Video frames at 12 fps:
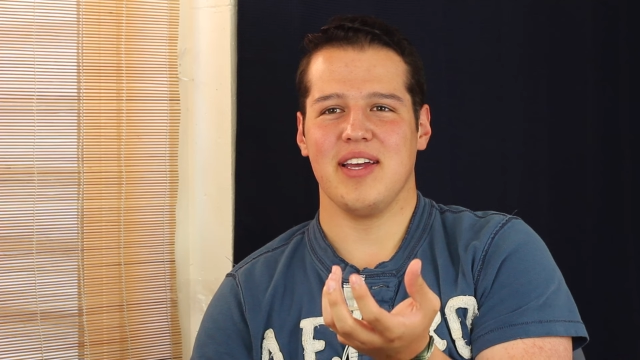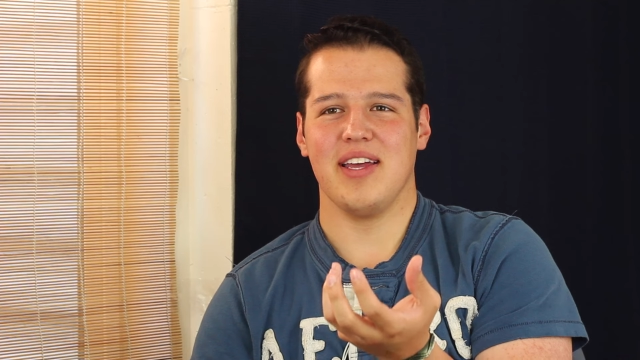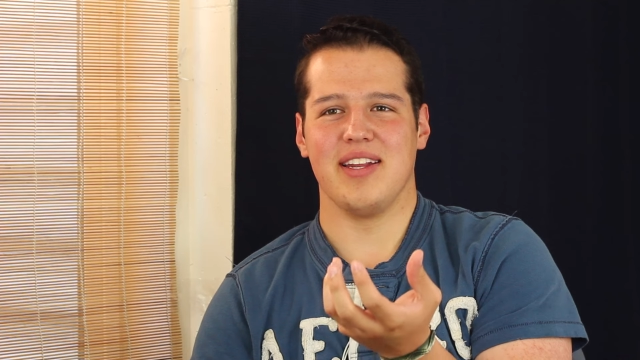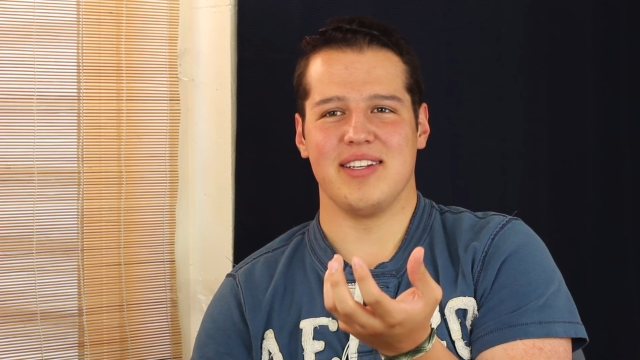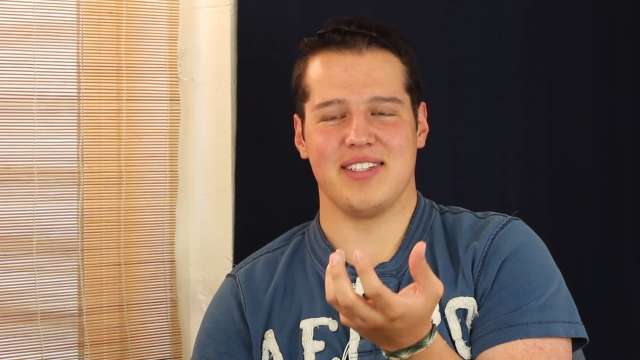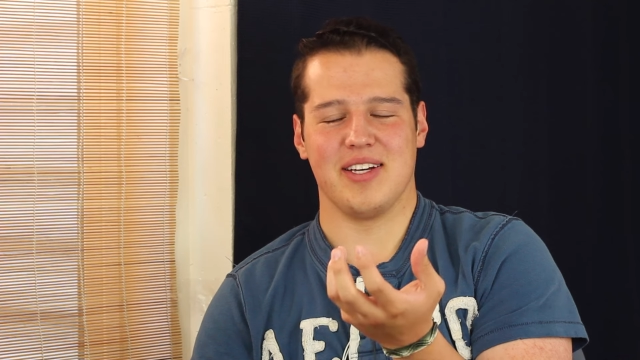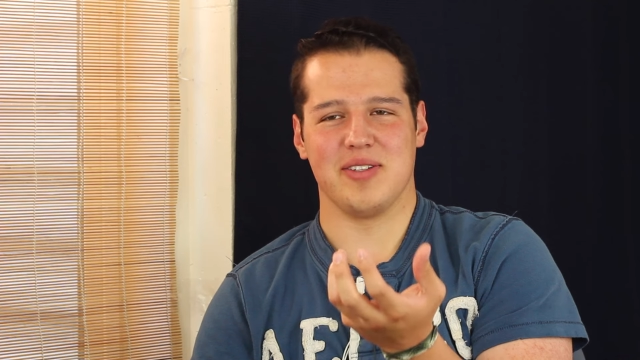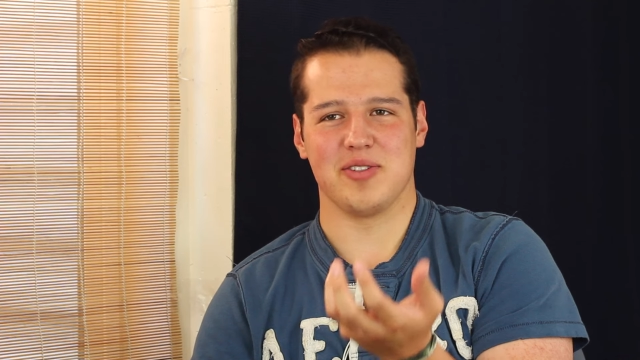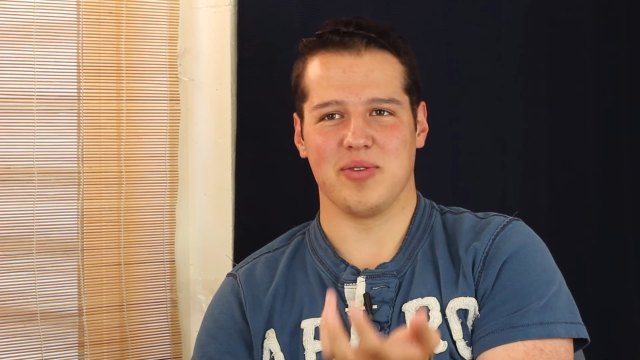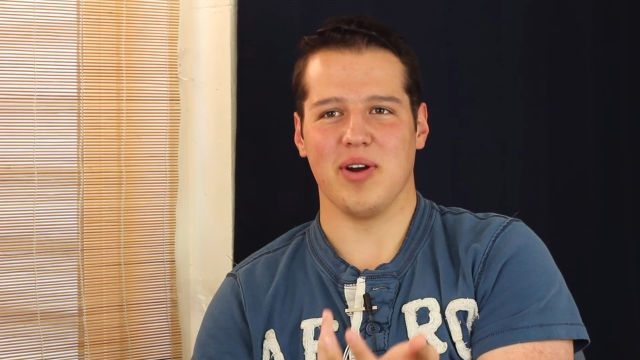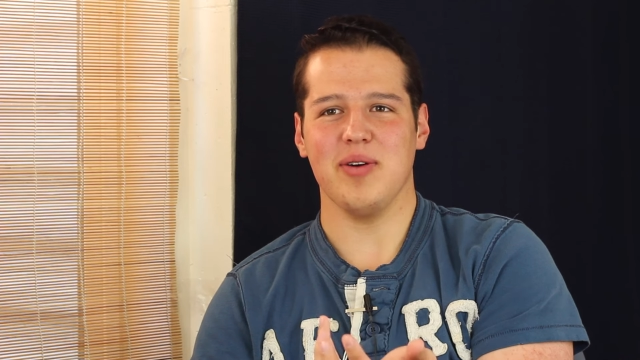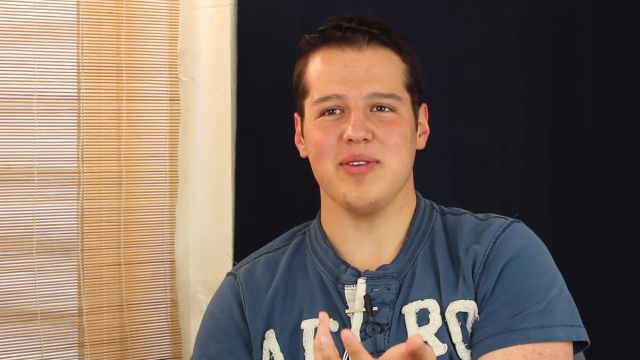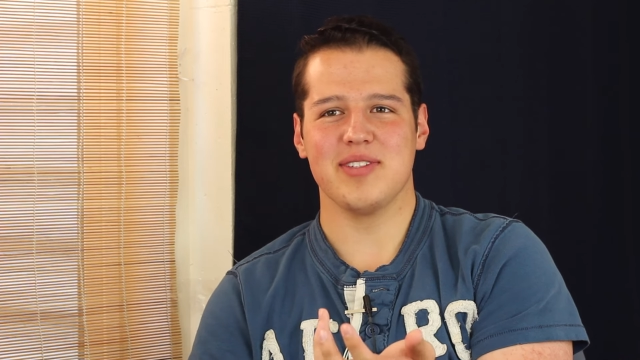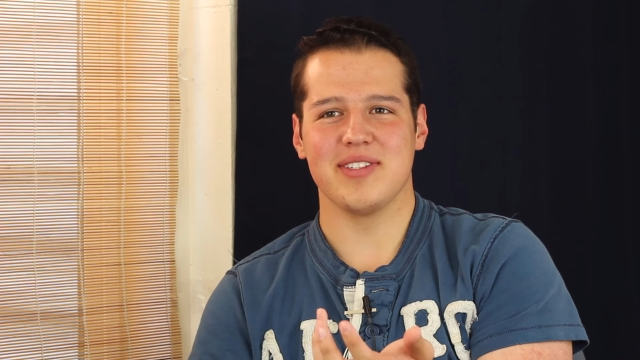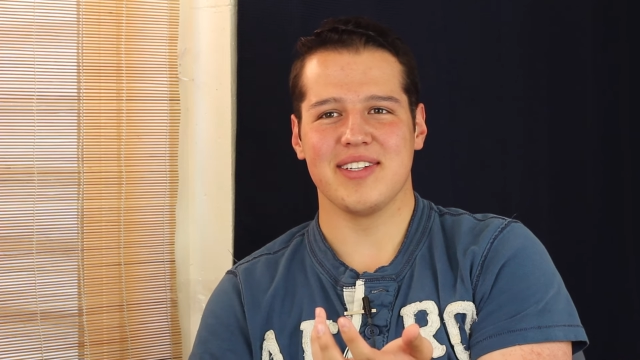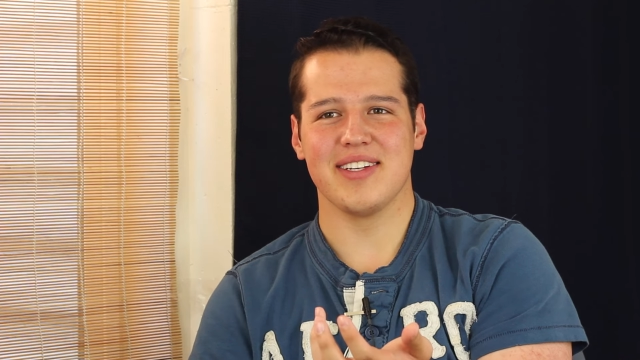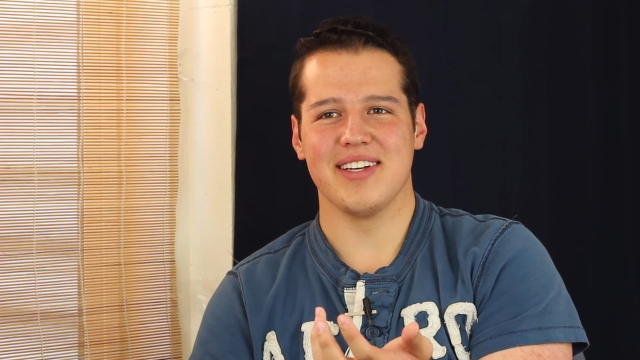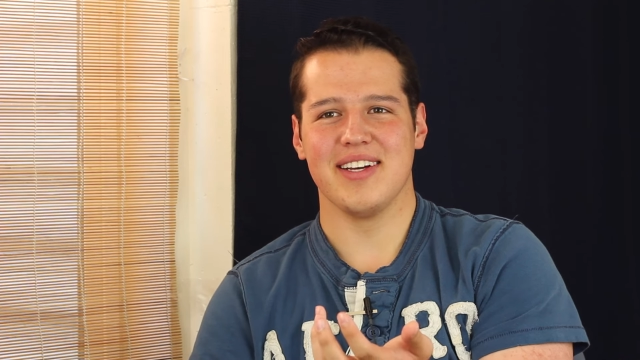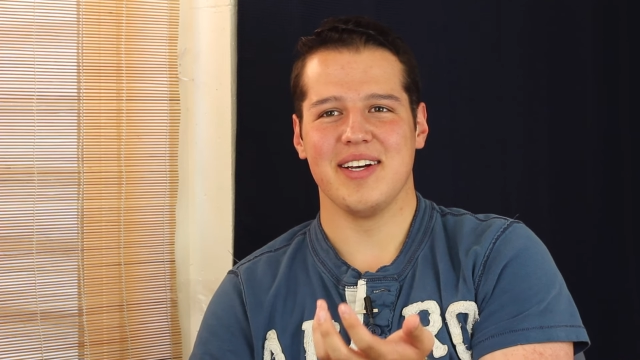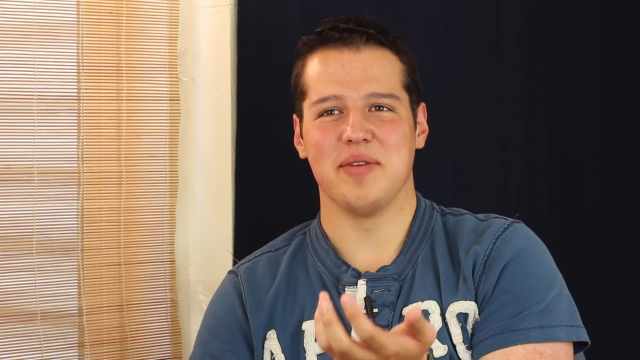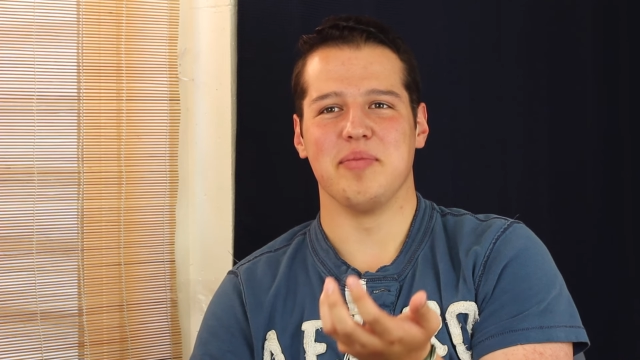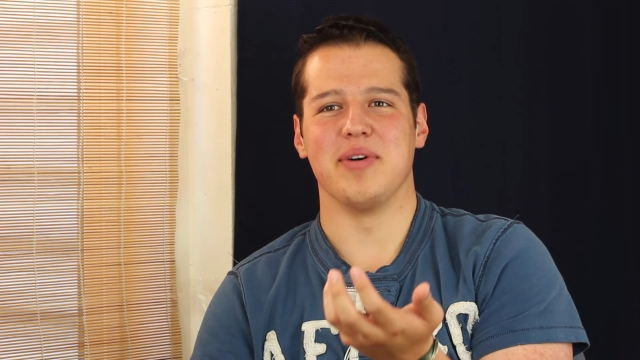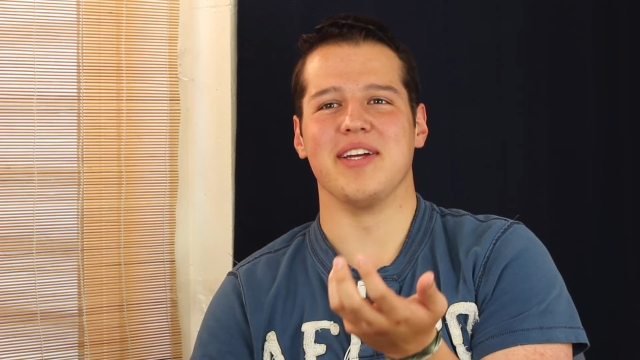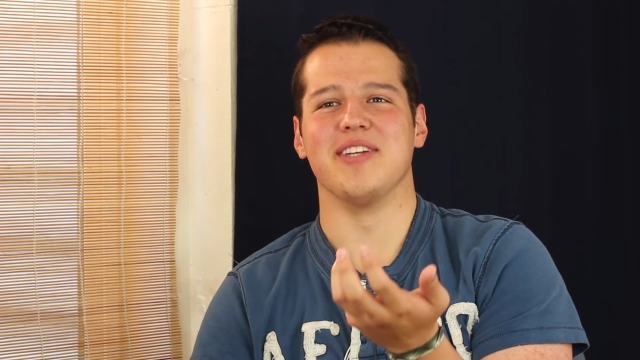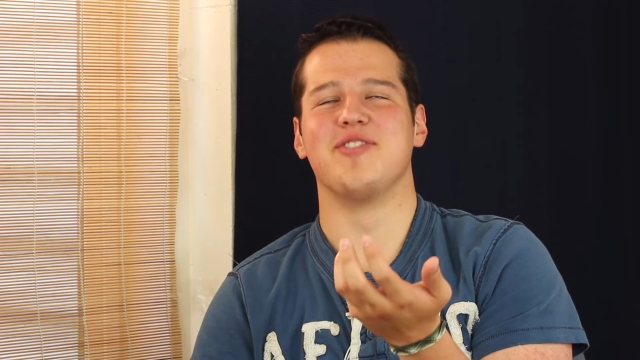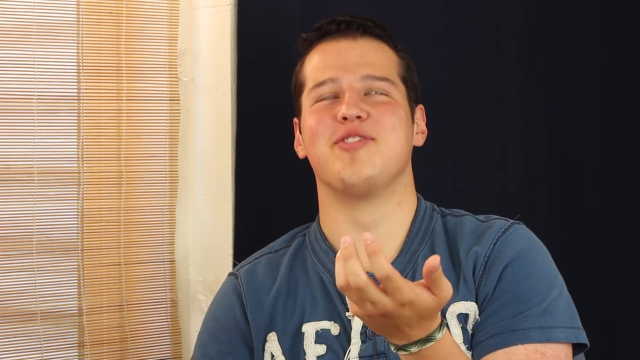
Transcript: and it sounds gross, but it's